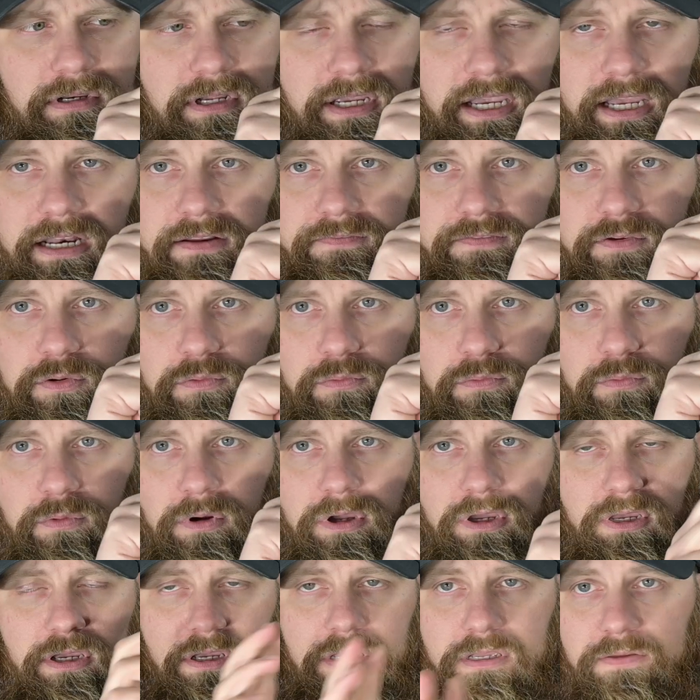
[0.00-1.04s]
And if you
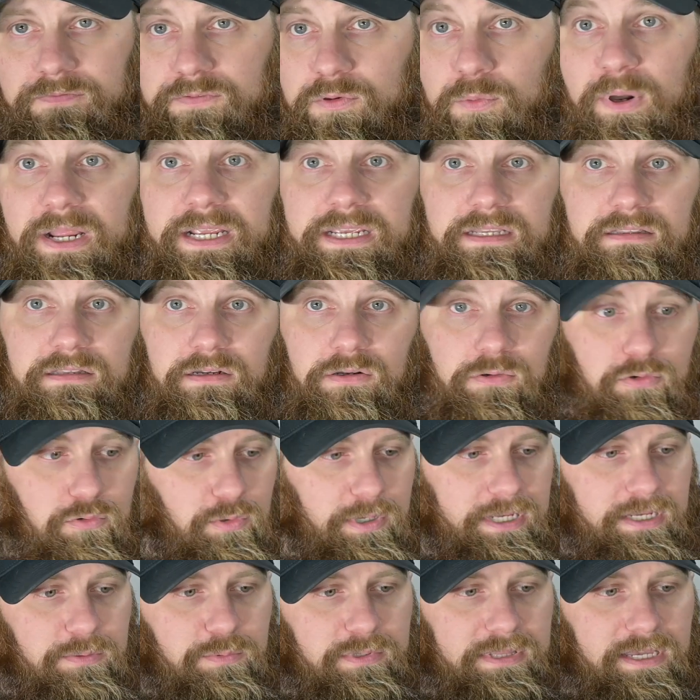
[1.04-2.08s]
want to get there
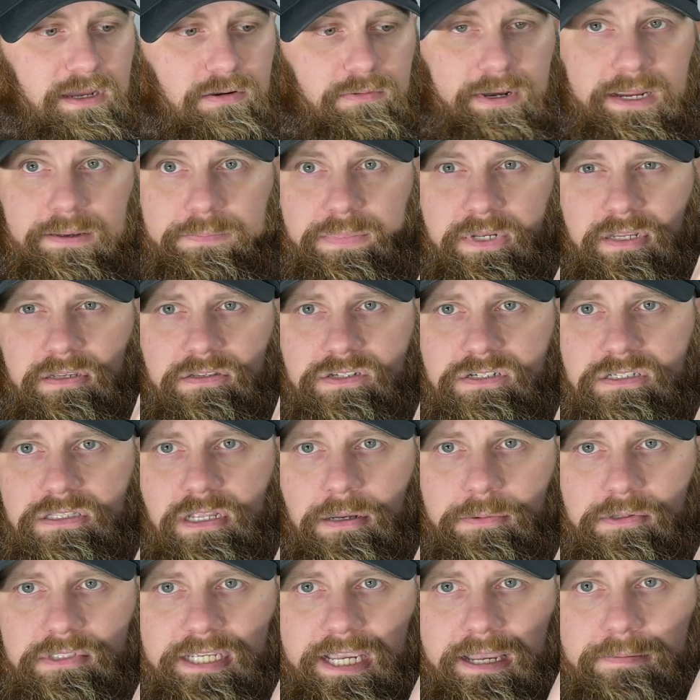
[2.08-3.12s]
quick without ramping it, just
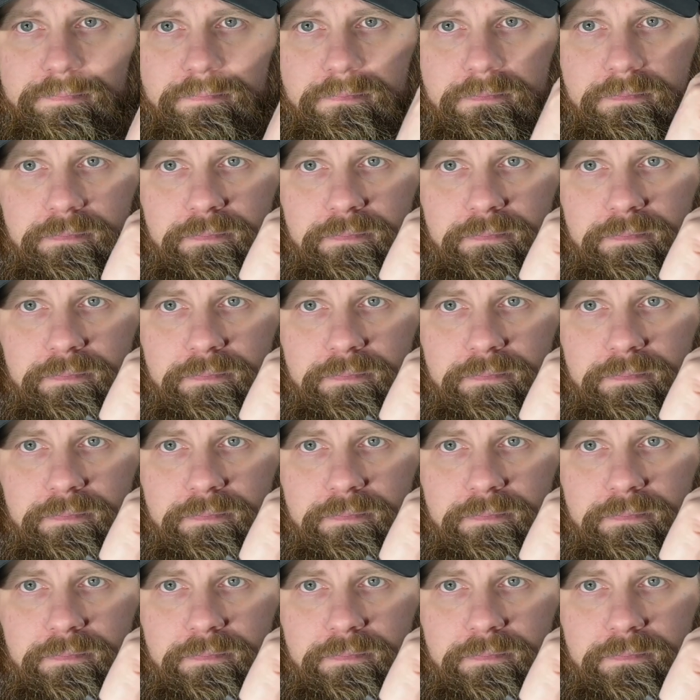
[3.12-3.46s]
double tap.